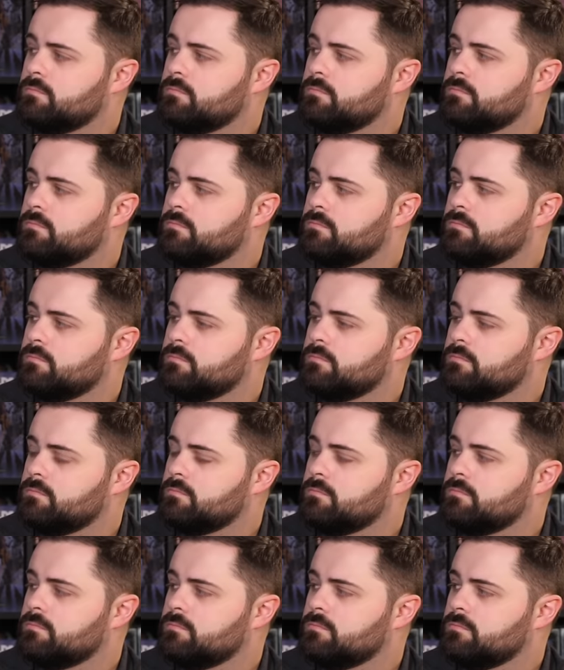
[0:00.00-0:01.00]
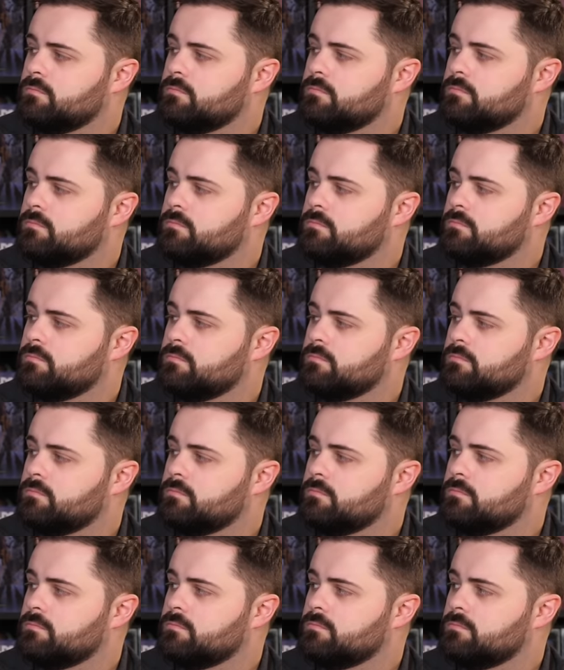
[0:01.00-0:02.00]

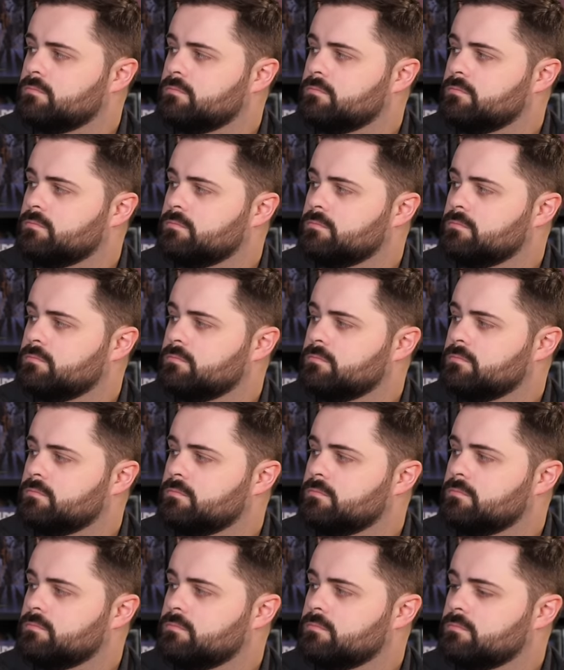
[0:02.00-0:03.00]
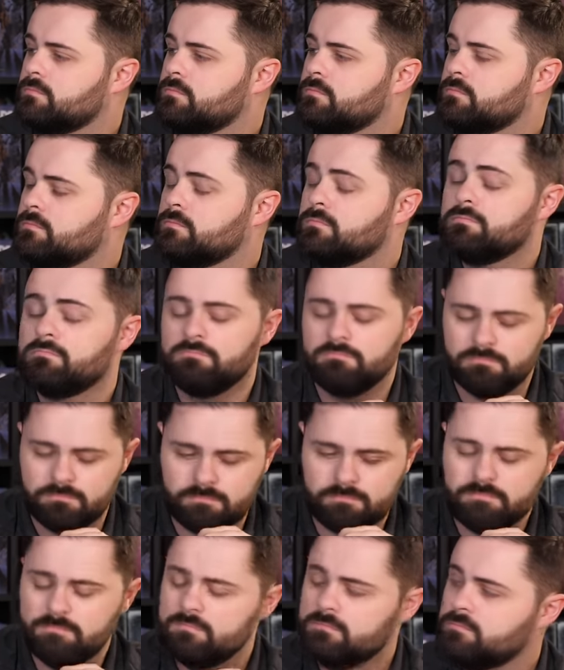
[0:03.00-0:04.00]

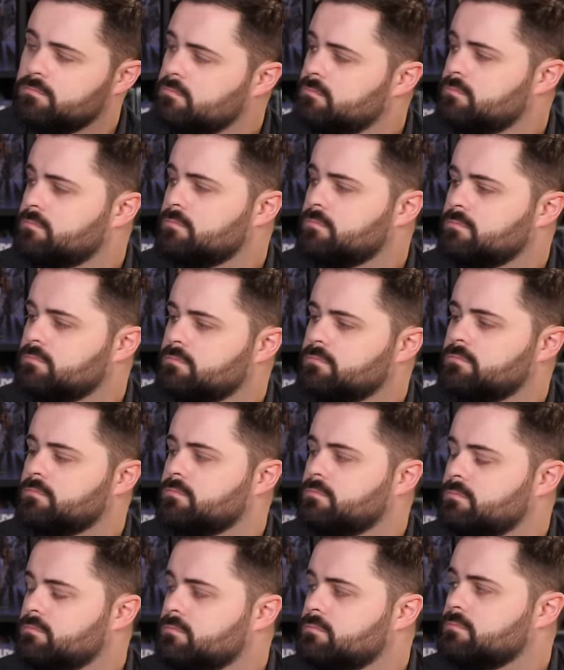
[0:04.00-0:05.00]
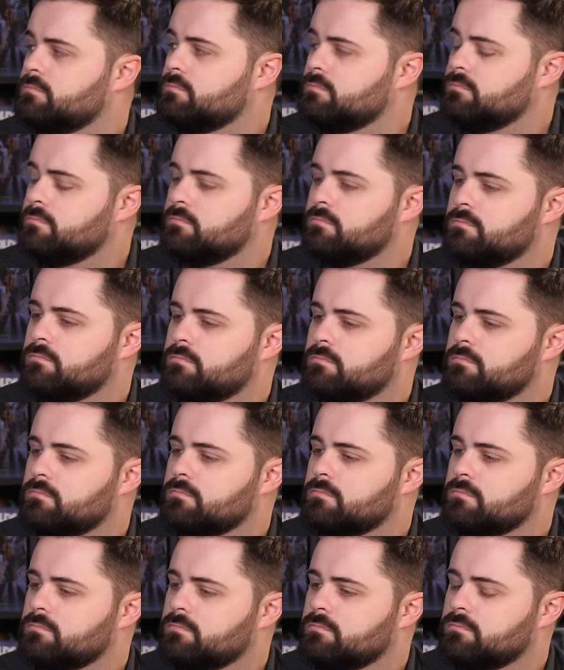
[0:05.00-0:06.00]

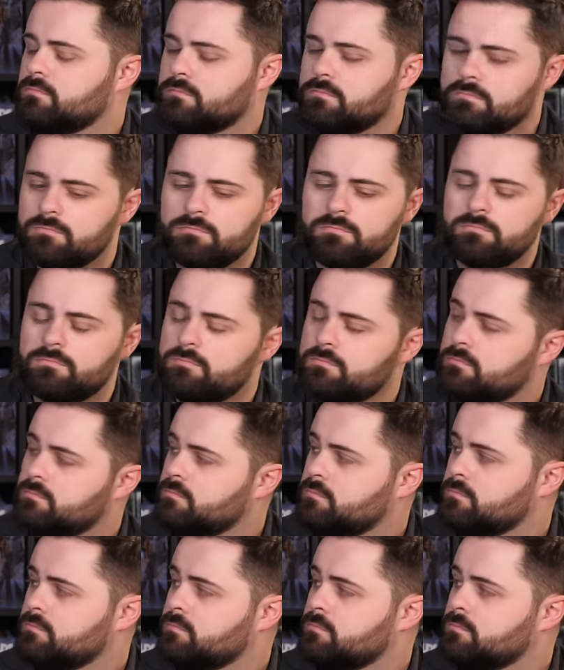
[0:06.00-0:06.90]
(silent)